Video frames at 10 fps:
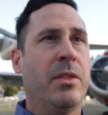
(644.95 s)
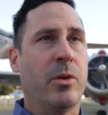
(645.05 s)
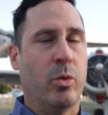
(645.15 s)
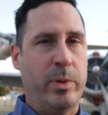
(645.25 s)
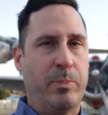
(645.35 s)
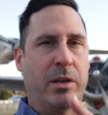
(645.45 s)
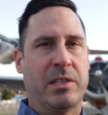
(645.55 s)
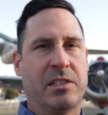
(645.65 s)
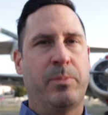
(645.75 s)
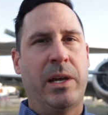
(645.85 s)
There will be
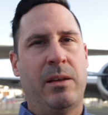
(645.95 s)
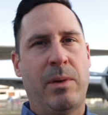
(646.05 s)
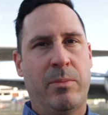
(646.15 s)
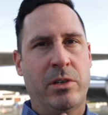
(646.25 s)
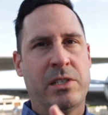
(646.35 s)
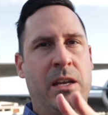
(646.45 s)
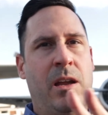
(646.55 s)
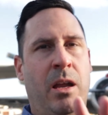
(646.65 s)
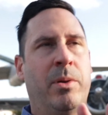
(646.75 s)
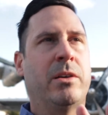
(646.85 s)
participating members and
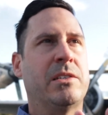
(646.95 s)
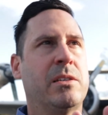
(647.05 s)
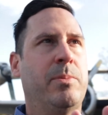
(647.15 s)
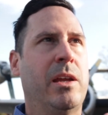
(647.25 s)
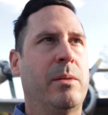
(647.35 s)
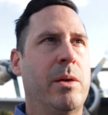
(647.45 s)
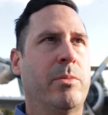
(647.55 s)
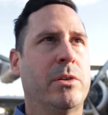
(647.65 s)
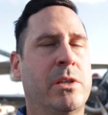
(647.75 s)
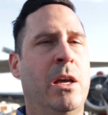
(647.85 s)
non-participating
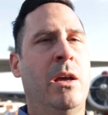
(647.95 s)
members.